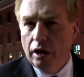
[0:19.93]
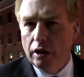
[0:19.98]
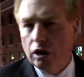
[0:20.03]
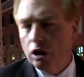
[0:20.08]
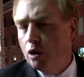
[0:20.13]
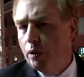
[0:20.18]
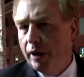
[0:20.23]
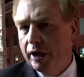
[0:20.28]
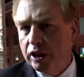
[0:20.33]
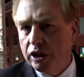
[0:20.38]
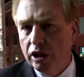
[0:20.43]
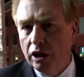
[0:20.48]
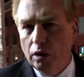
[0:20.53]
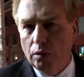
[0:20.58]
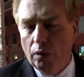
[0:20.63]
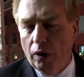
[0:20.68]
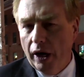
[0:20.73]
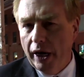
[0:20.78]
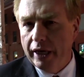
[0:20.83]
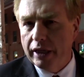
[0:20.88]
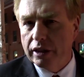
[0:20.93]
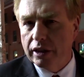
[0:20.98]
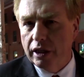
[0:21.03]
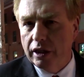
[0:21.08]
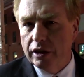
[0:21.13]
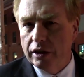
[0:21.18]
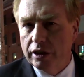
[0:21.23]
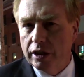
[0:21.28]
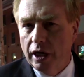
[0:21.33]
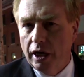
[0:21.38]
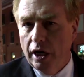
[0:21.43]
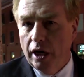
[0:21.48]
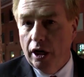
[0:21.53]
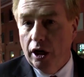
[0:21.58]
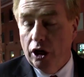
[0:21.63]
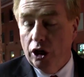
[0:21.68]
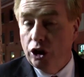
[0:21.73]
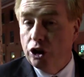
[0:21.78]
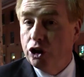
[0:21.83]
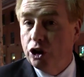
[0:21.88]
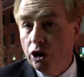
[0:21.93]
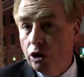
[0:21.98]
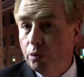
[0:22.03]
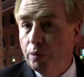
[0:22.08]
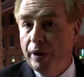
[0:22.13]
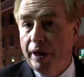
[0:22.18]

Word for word: the question arises should